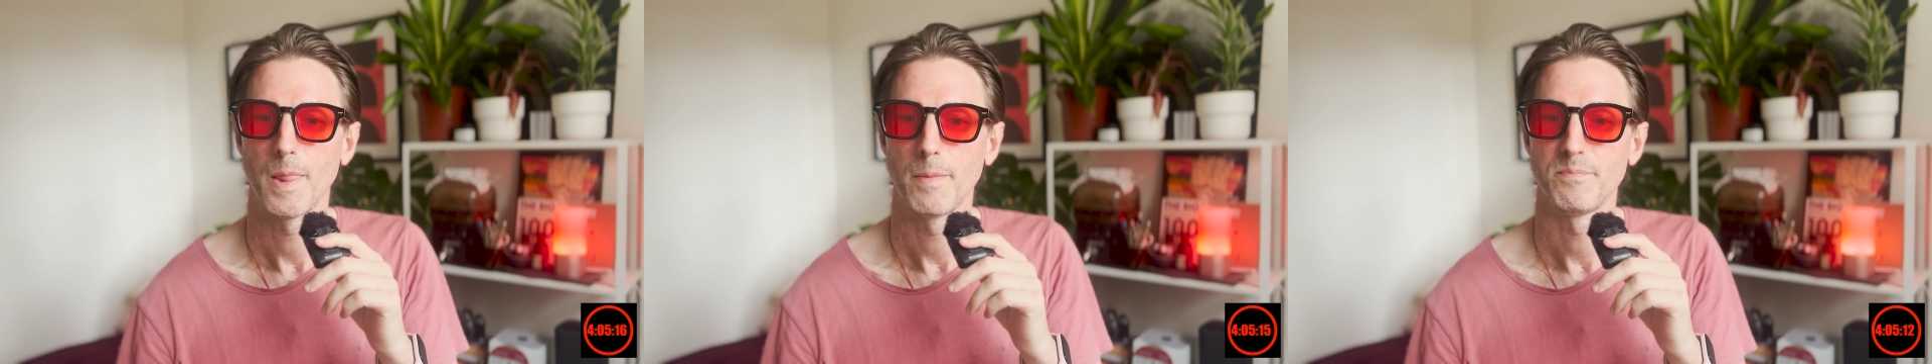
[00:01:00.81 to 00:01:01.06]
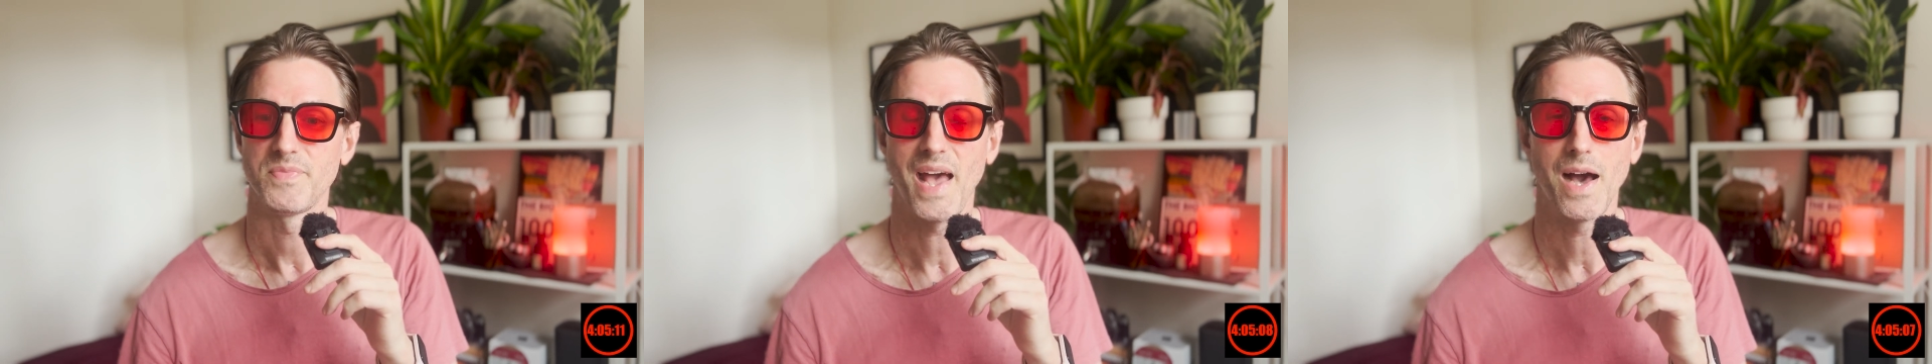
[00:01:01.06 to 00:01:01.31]

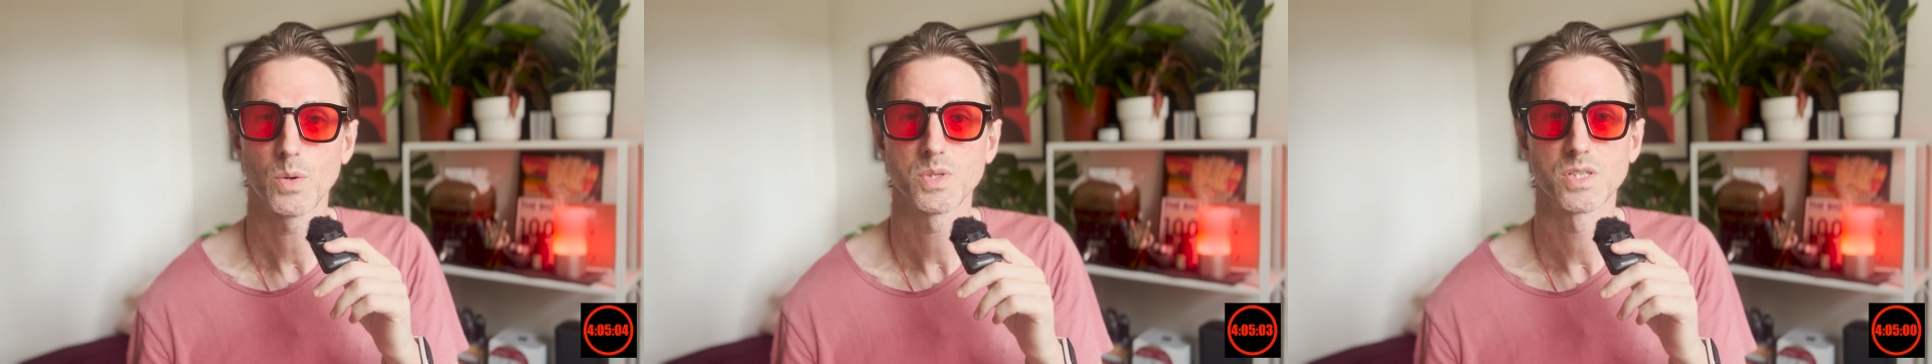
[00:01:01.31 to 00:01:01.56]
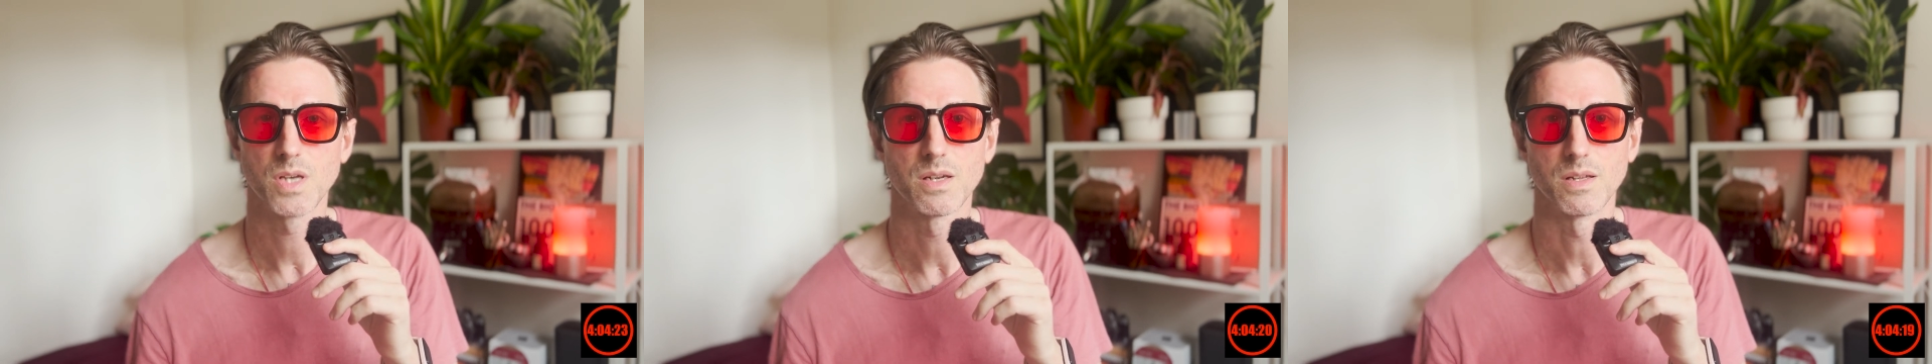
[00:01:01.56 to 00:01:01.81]
Now,
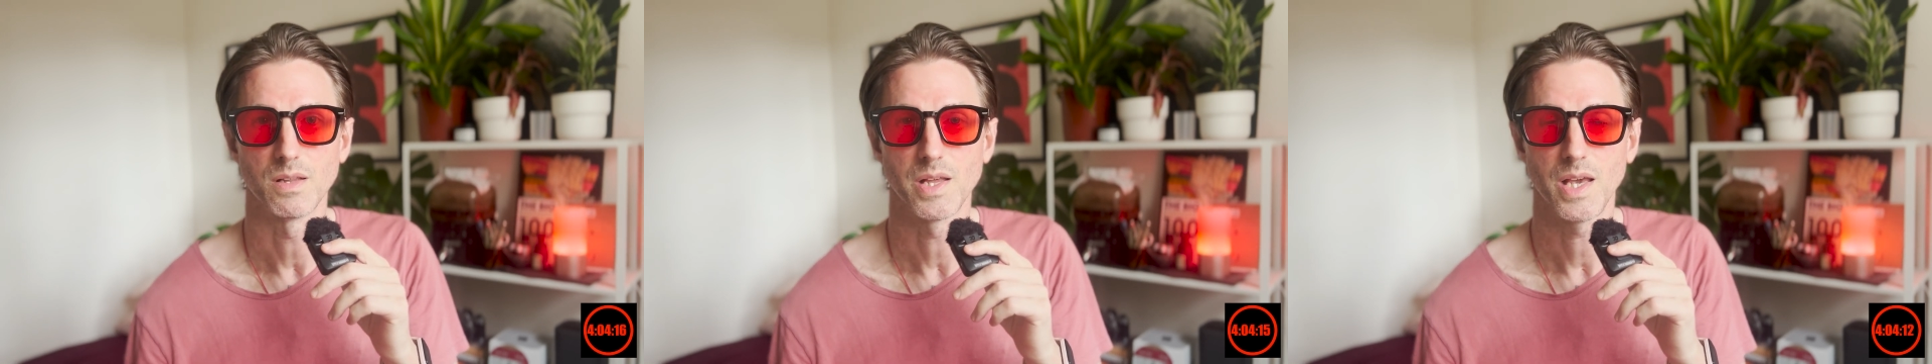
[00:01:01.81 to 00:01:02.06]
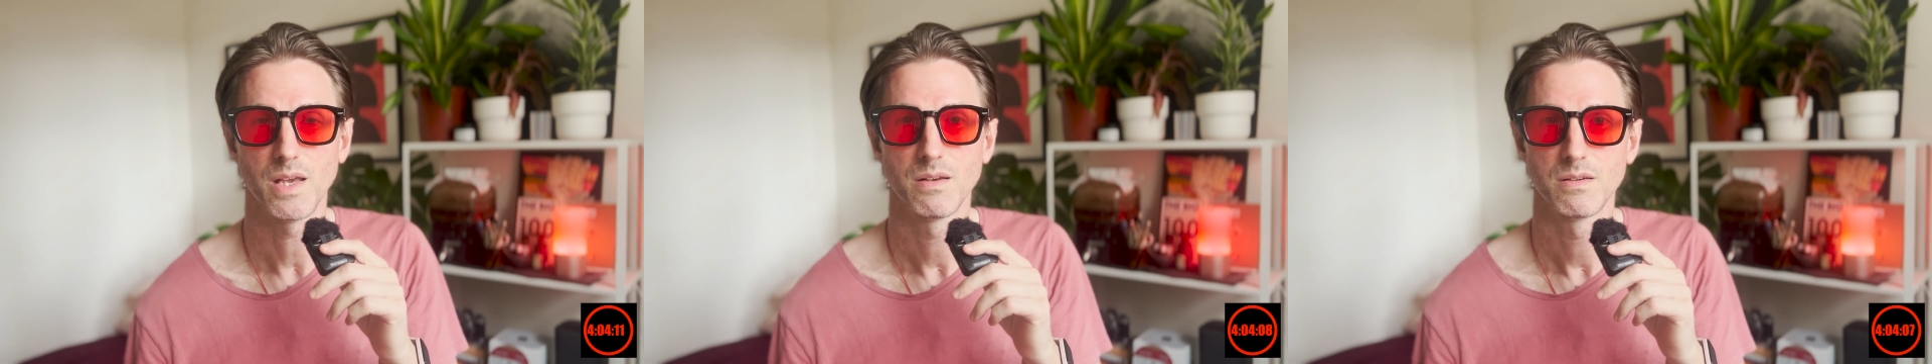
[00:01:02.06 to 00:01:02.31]

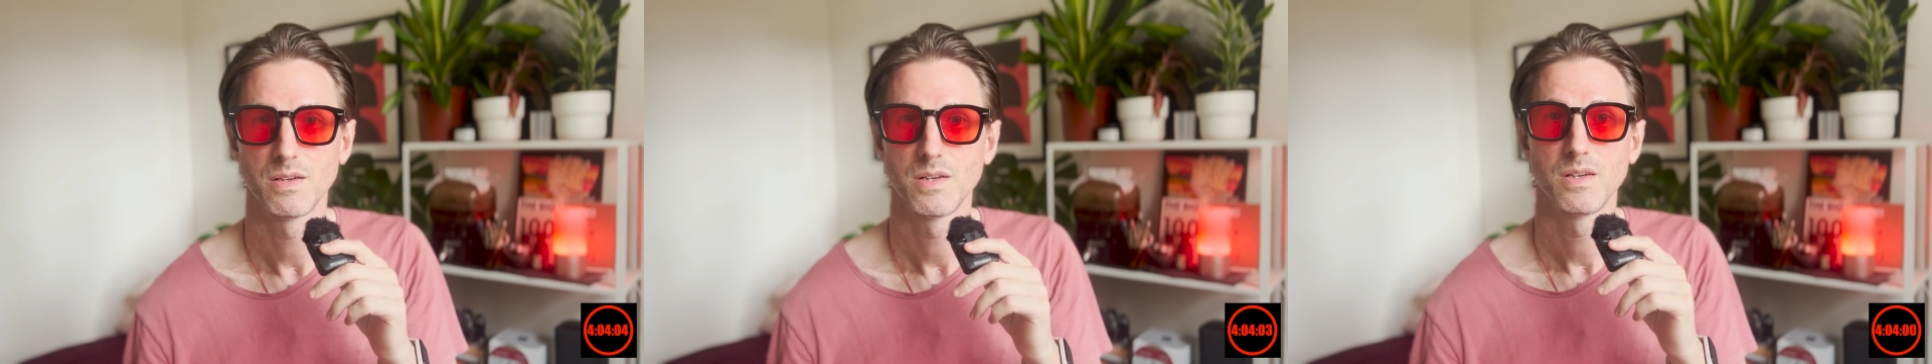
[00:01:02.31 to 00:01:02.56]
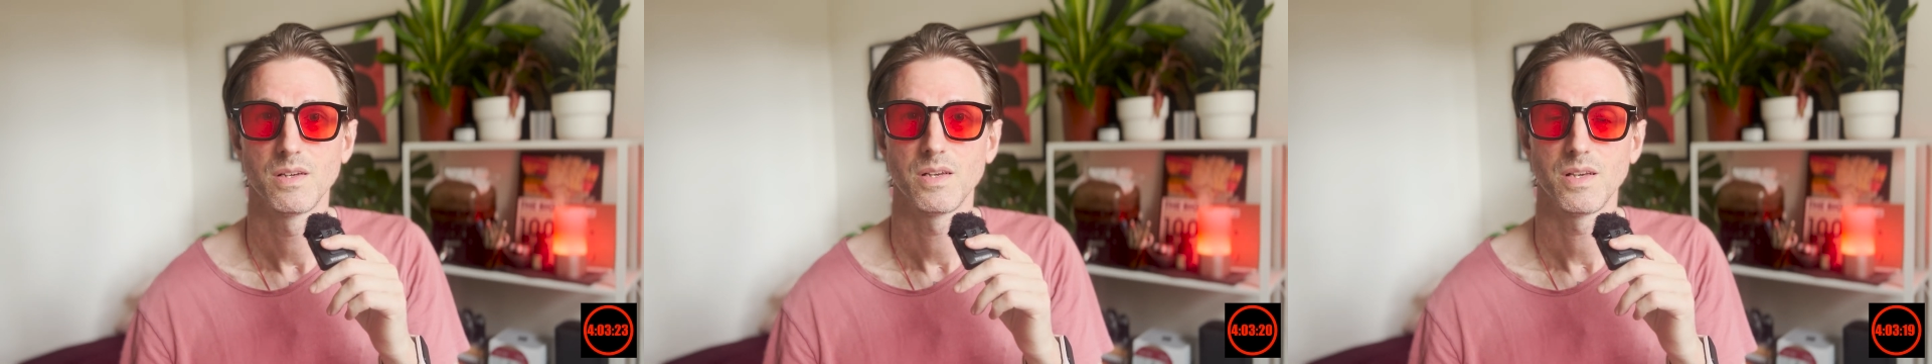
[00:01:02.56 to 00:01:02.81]
suddenly,
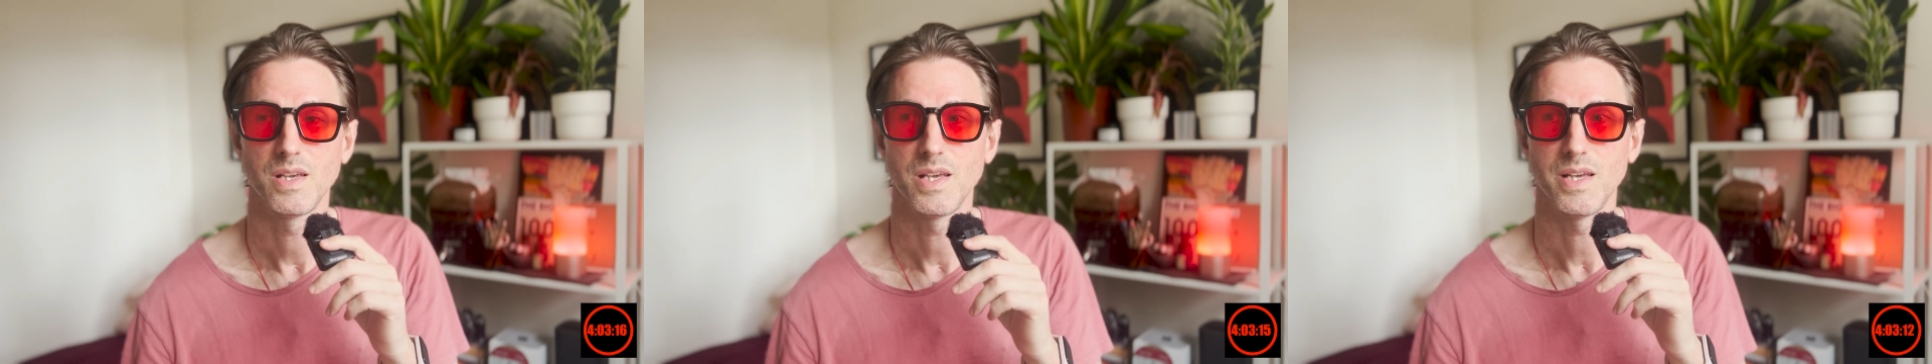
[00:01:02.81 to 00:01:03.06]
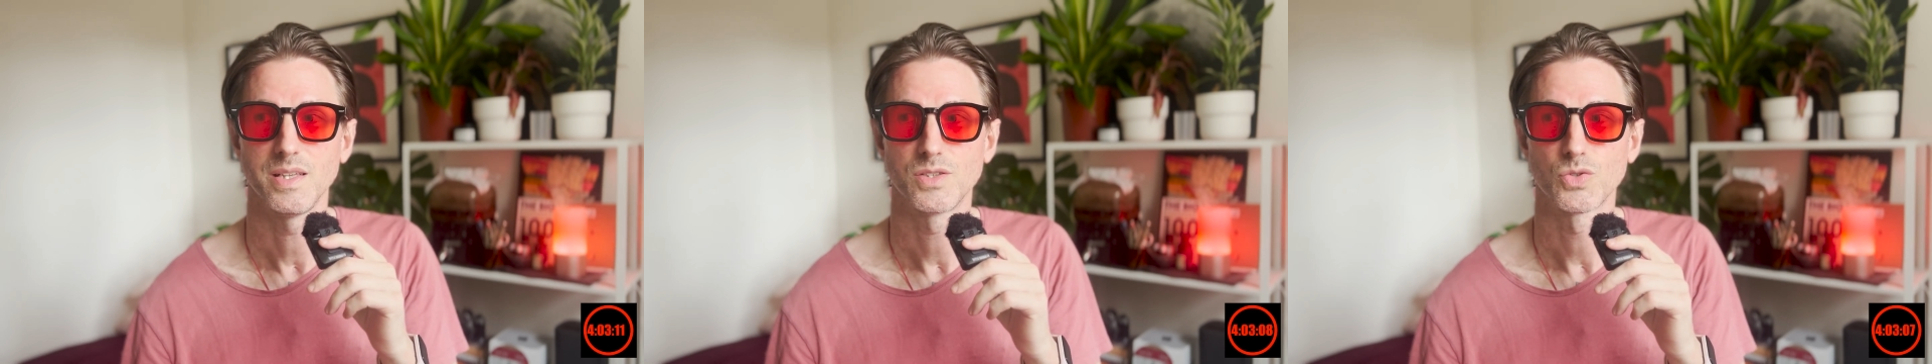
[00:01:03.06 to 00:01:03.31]

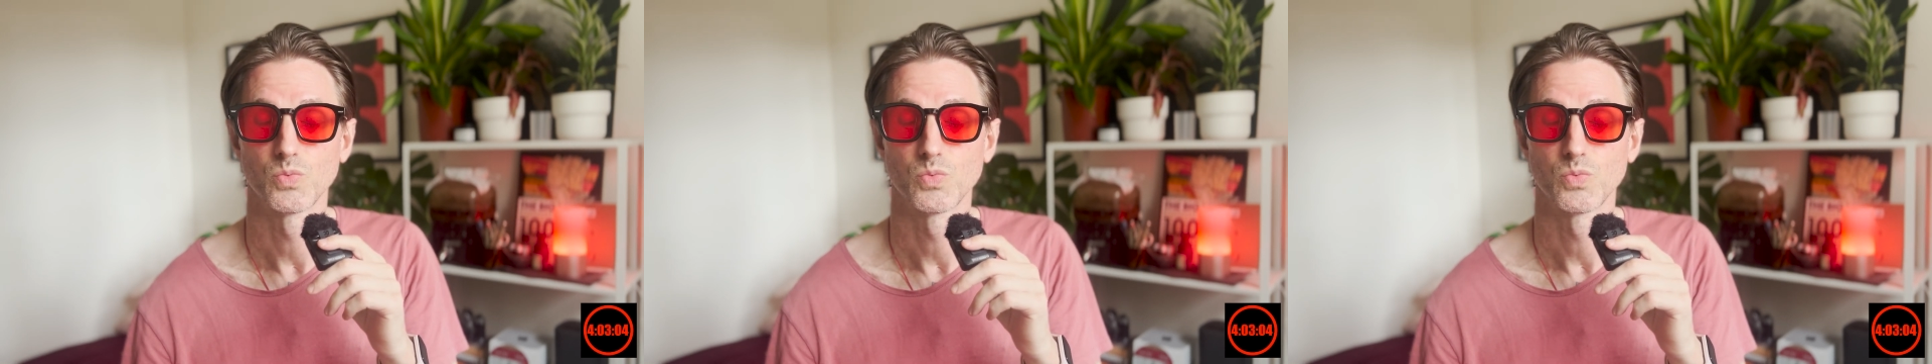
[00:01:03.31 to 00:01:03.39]
it's